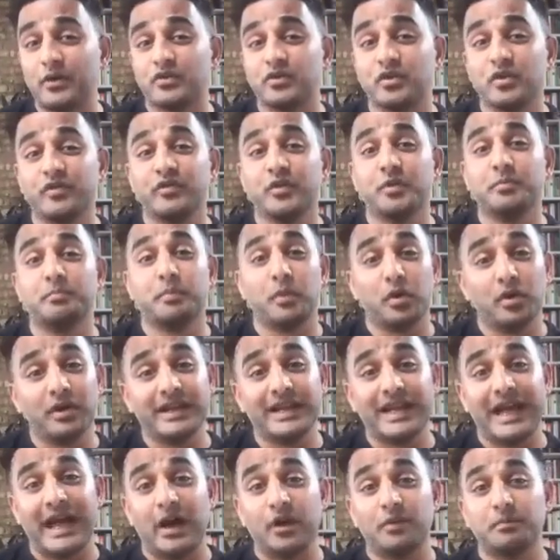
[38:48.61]
So if you're
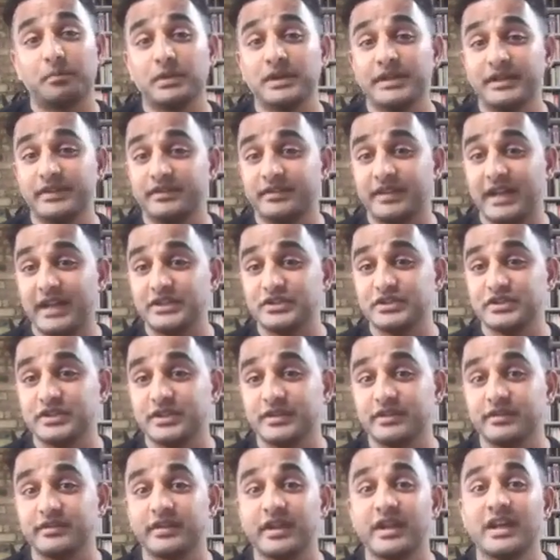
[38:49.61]
burning out police
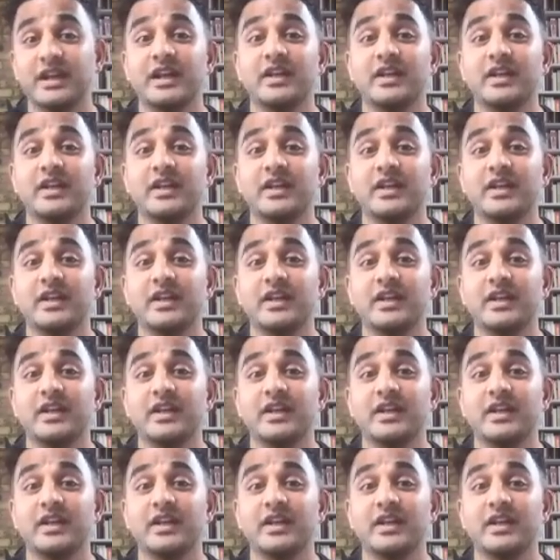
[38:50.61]
stations,